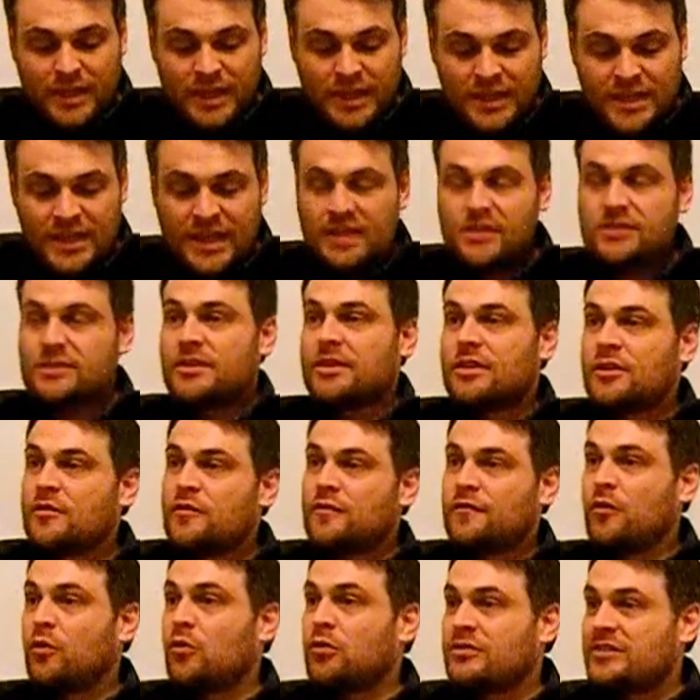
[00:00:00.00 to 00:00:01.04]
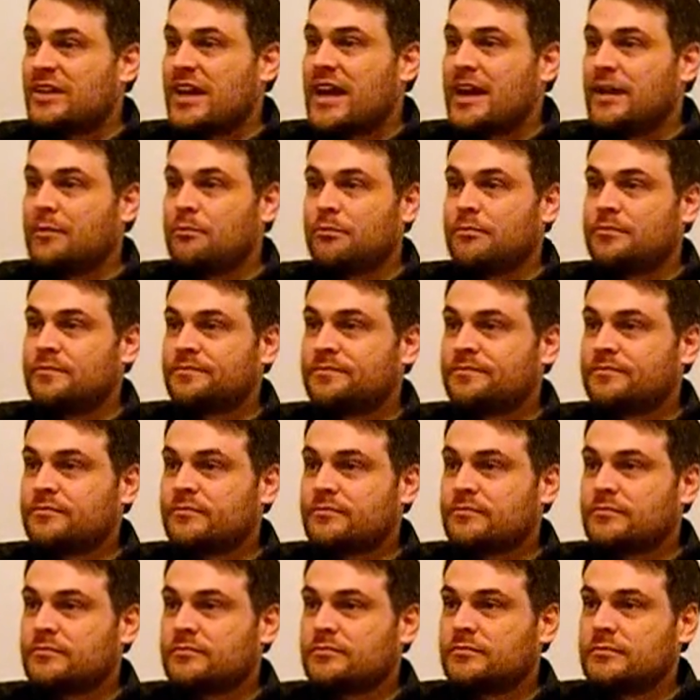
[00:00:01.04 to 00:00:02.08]
in it full time.
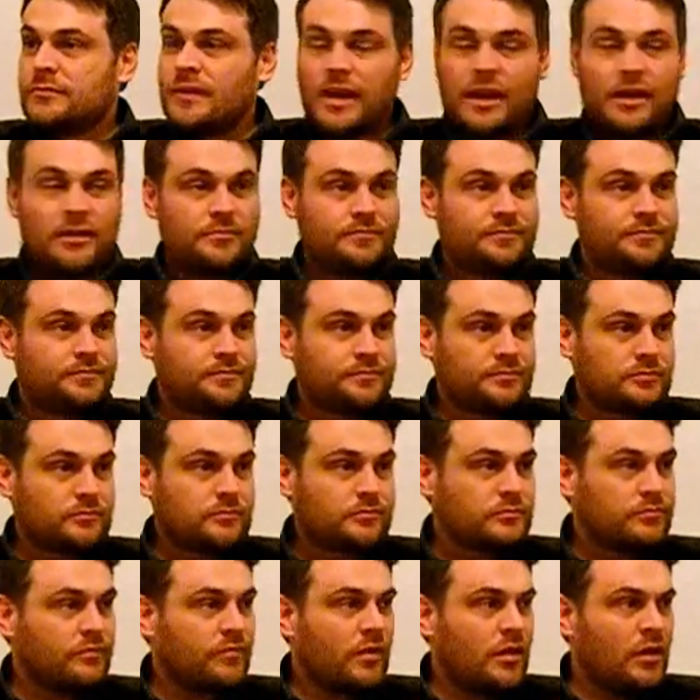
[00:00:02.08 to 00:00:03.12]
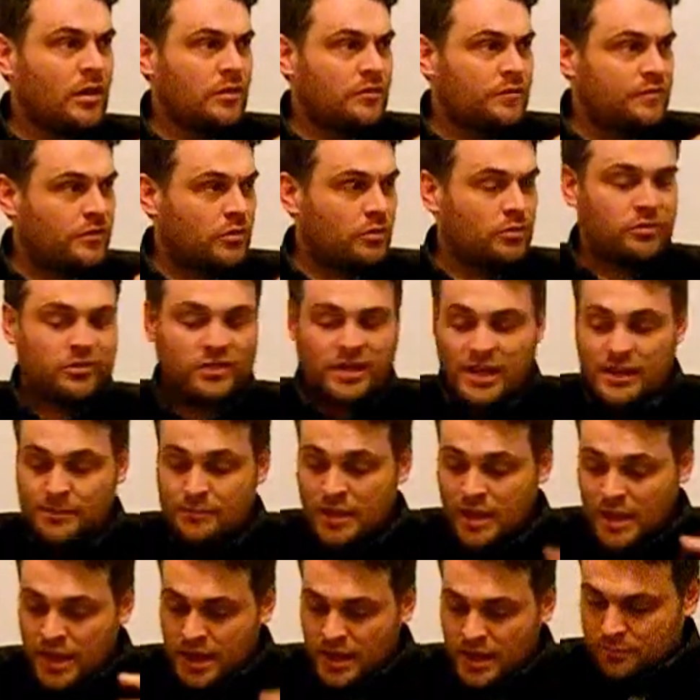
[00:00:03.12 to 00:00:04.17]
Yeah, a full time
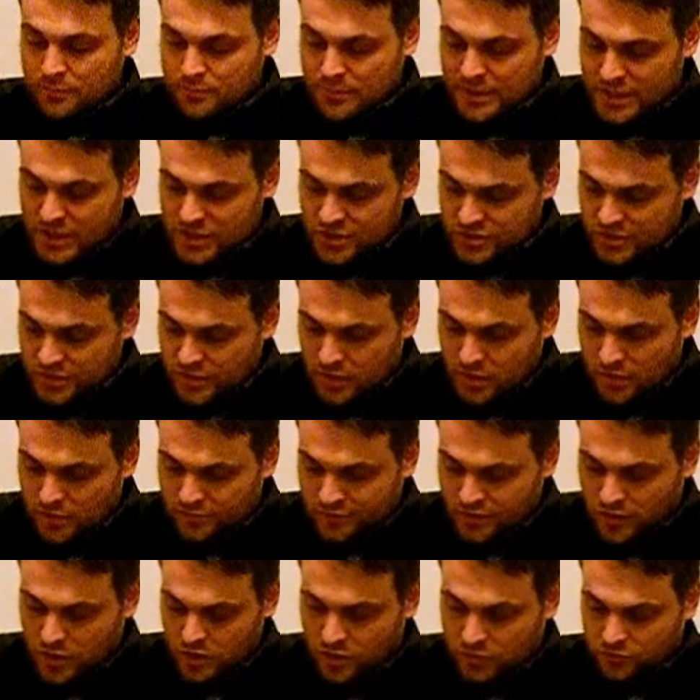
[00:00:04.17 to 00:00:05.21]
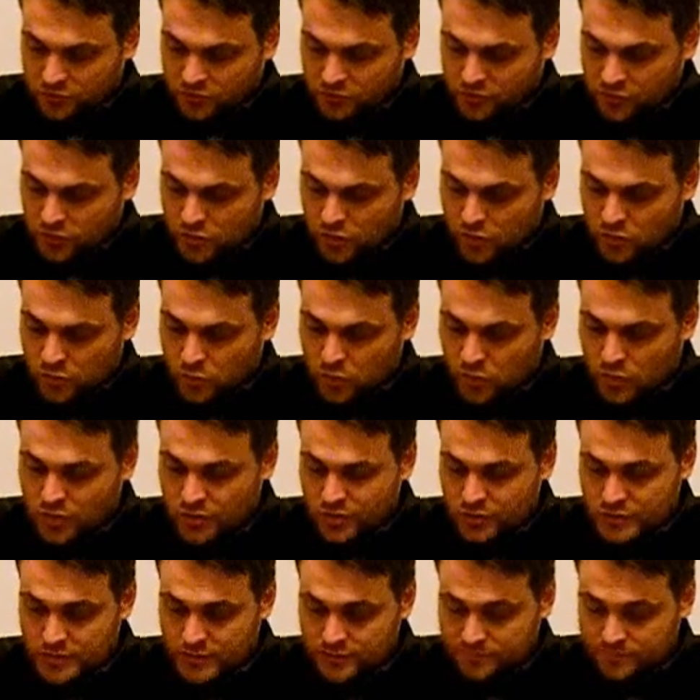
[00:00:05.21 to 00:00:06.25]
minister of God's
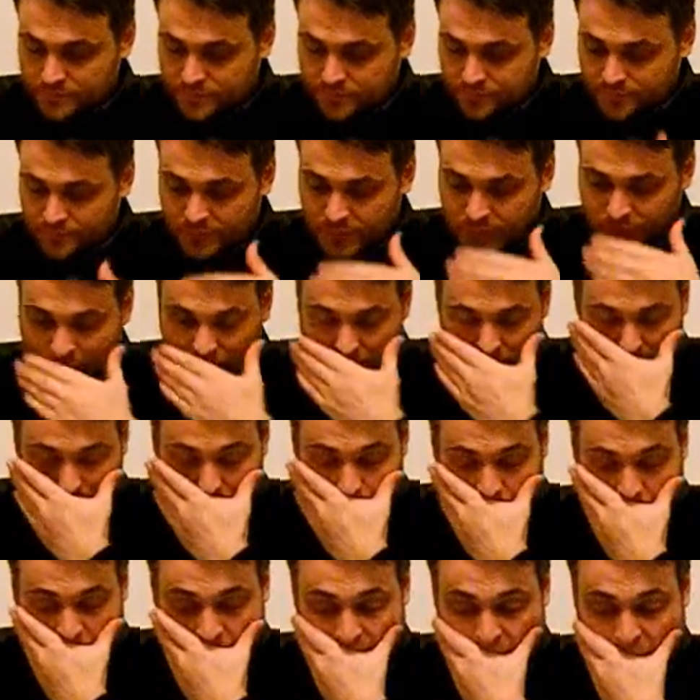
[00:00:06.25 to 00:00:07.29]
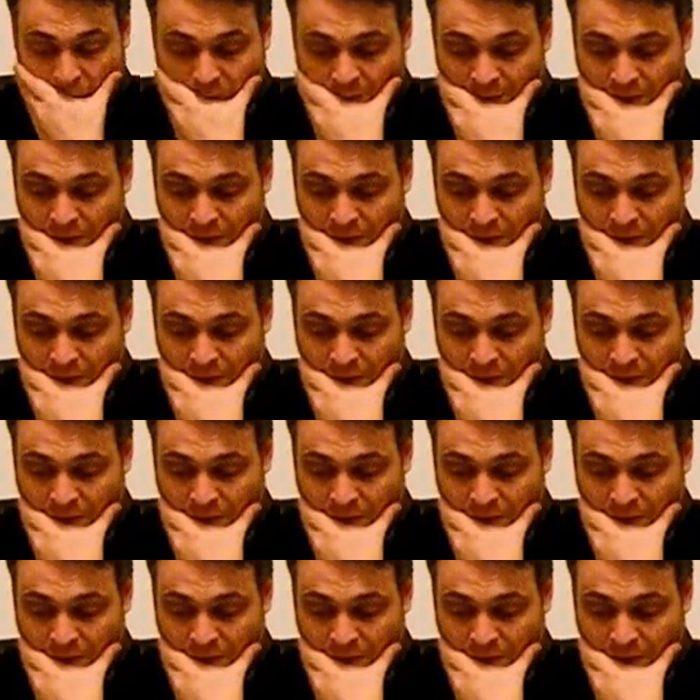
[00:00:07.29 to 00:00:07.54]
word. Okay.